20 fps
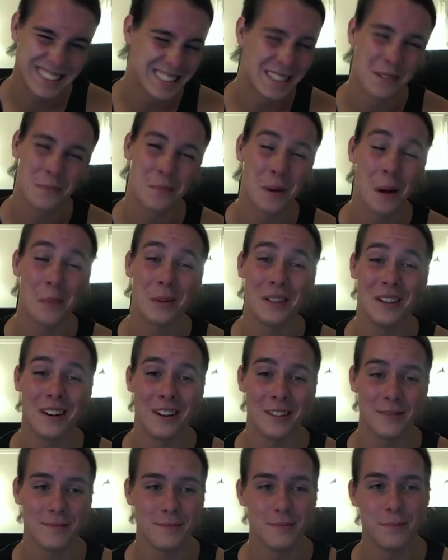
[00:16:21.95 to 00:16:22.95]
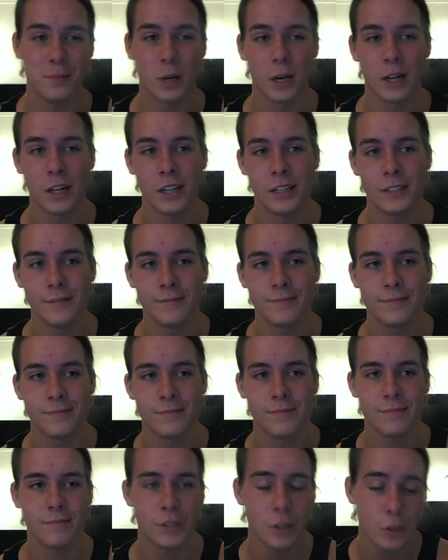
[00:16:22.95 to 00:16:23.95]
Probably not. But
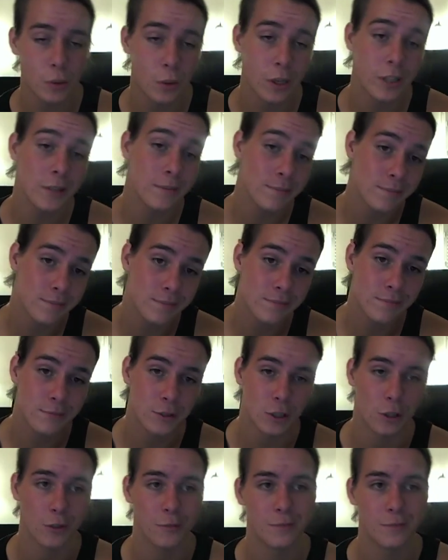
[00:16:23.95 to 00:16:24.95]
$220? Sure.